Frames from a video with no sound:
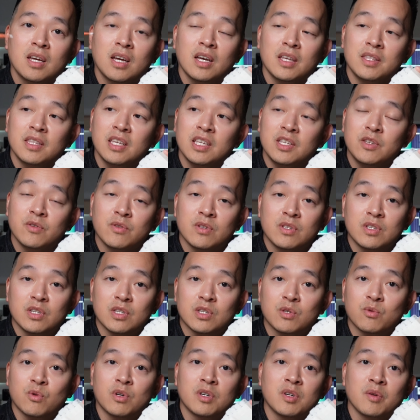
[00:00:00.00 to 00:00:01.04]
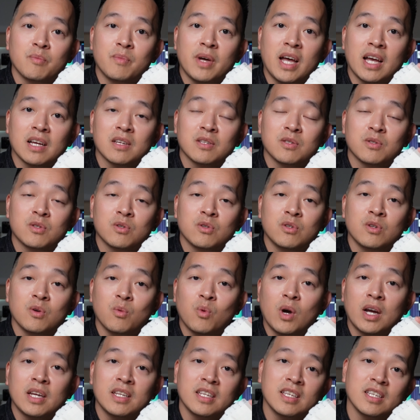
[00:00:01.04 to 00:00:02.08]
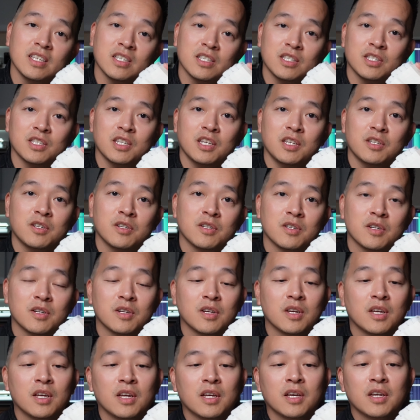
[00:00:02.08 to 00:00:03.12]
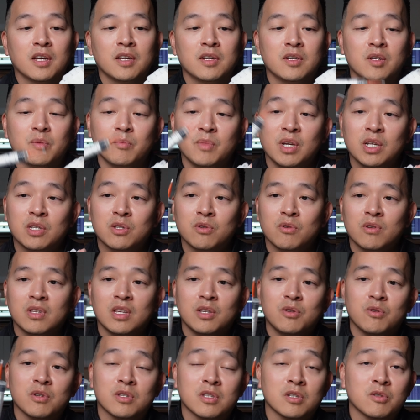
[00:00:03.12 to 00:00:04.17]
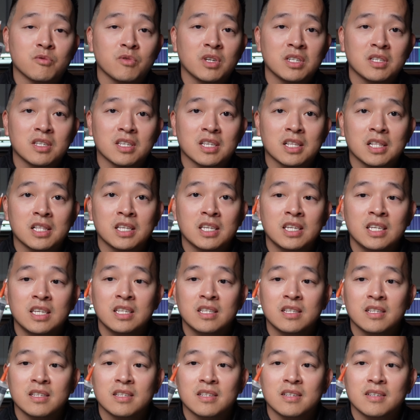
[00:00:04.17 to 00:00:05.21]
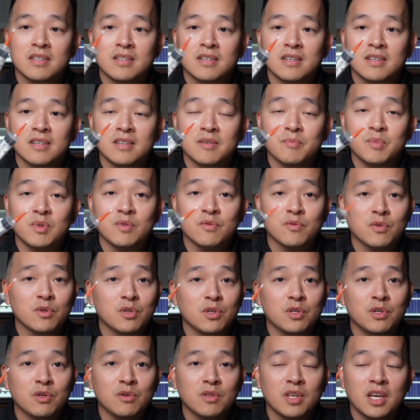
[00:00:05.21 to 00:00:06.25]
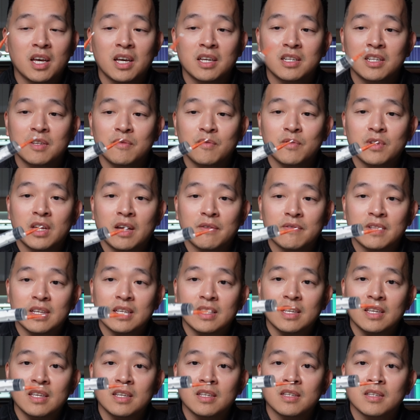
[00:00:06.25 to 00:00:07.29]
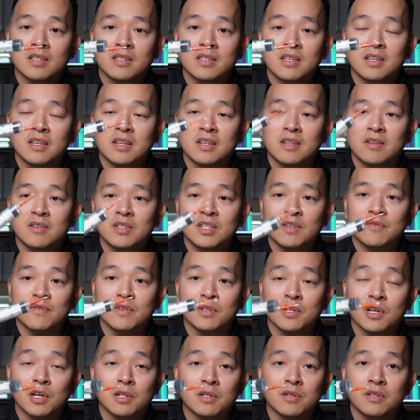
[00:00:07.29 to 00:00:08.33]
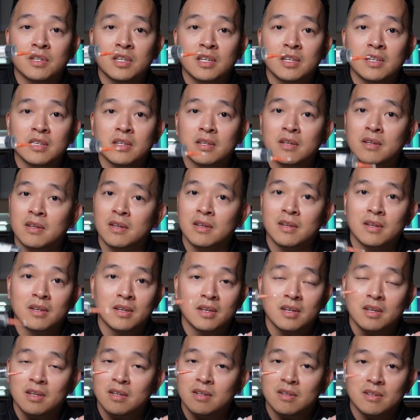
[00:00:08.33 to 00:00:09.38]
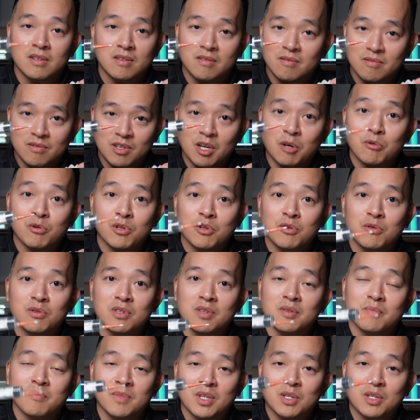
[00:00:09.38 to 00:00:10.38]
And then you can just squirt it back into your white ink container. Now make sure that your syringe is clean before you do that. If you have like ink in there, a different color ink, don't use it.